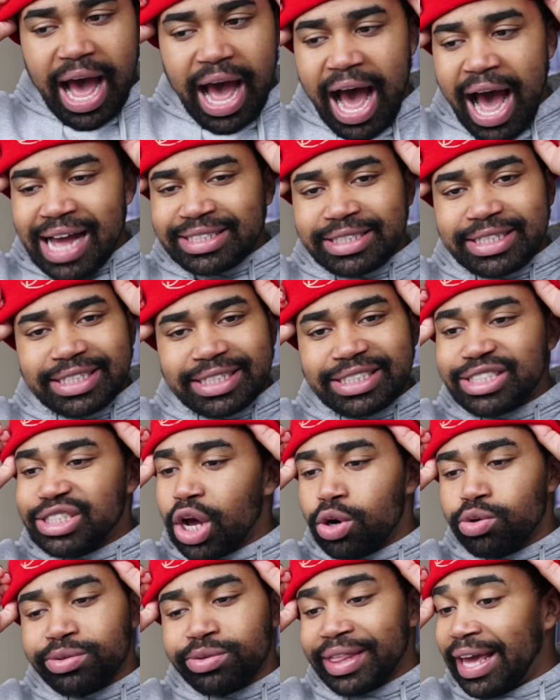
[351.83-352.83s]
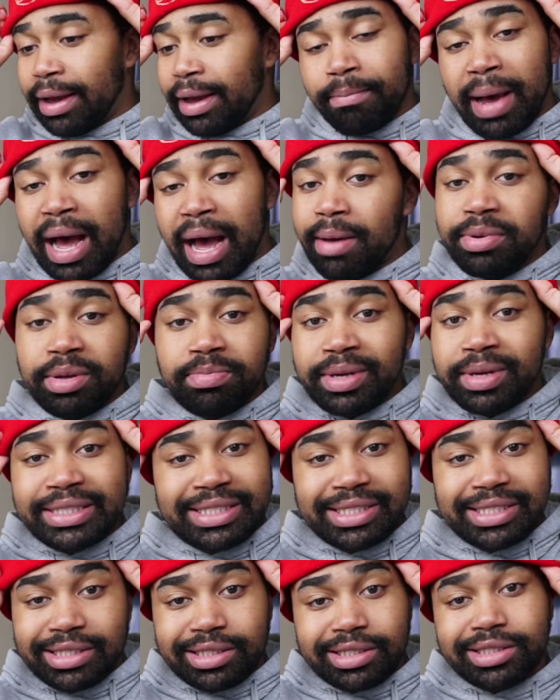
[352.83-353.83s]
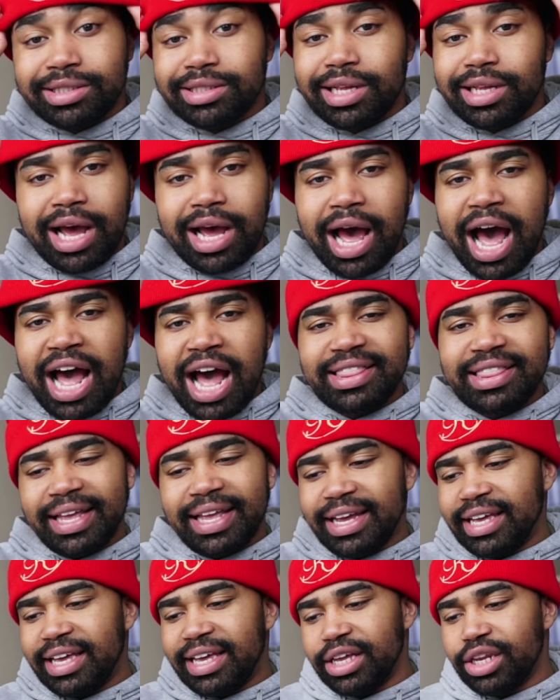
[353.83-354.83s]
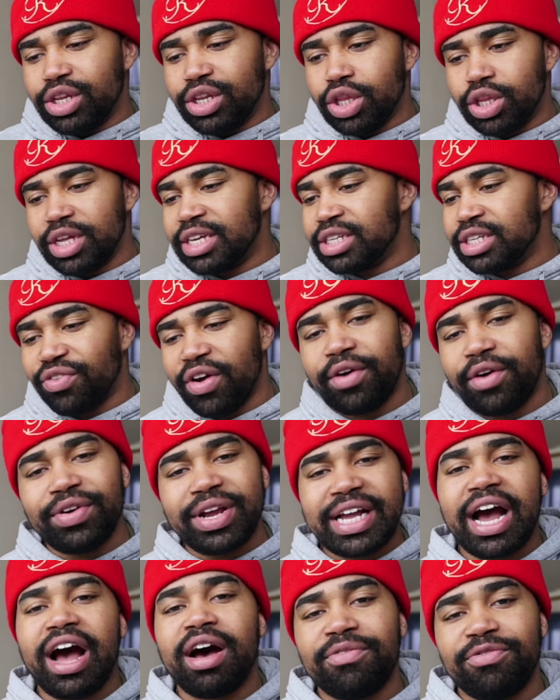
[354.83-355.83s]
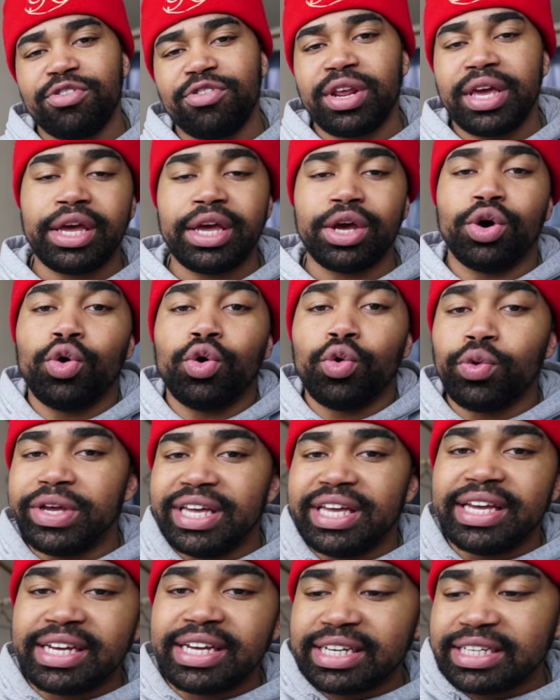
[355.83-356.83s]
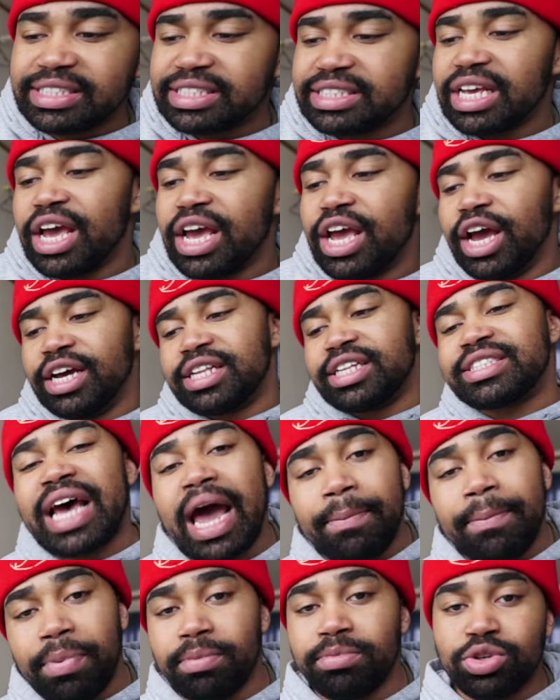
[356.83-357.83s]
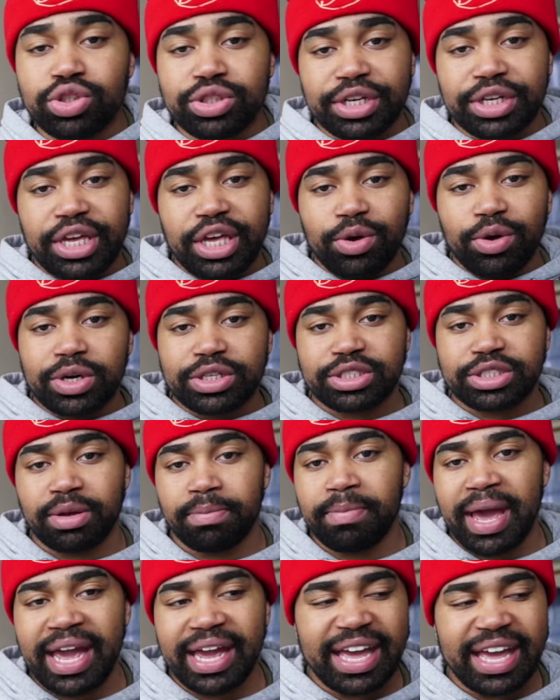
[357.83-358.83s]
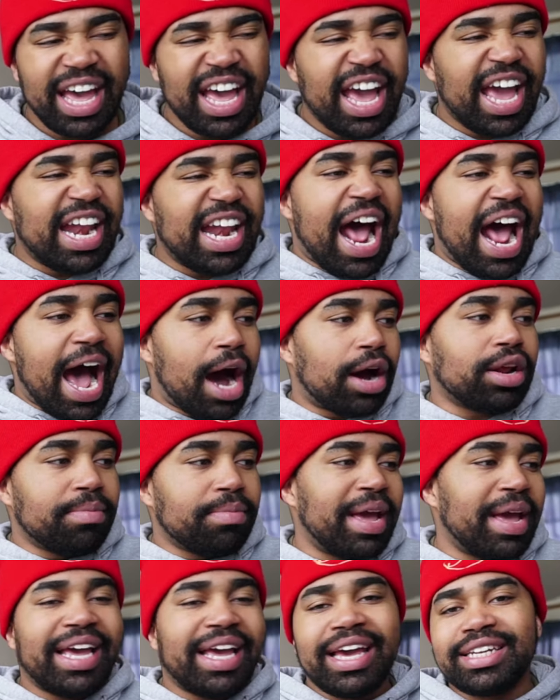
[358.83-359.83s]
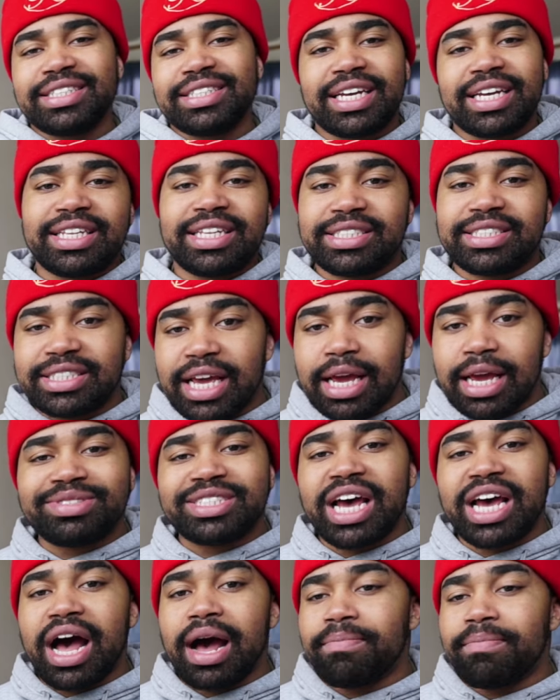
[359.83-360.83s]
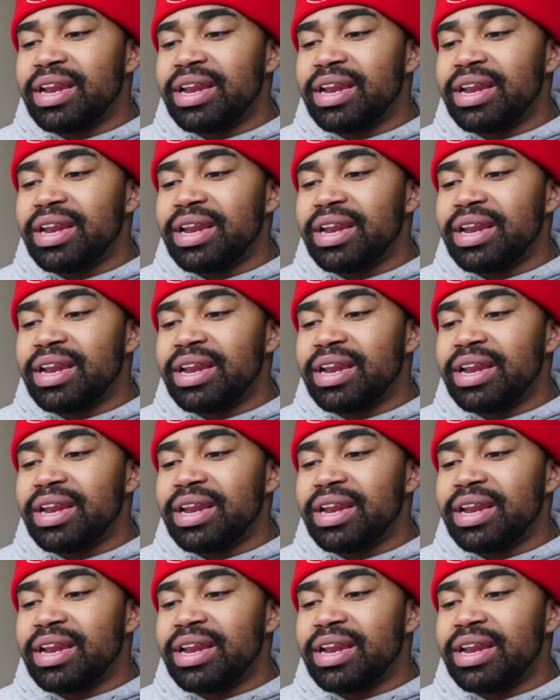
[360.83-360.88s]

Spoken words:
I just don't think Bobby misses. I think he is very confident in who he is, the type of music he wants to make, and how to make hits at the same time.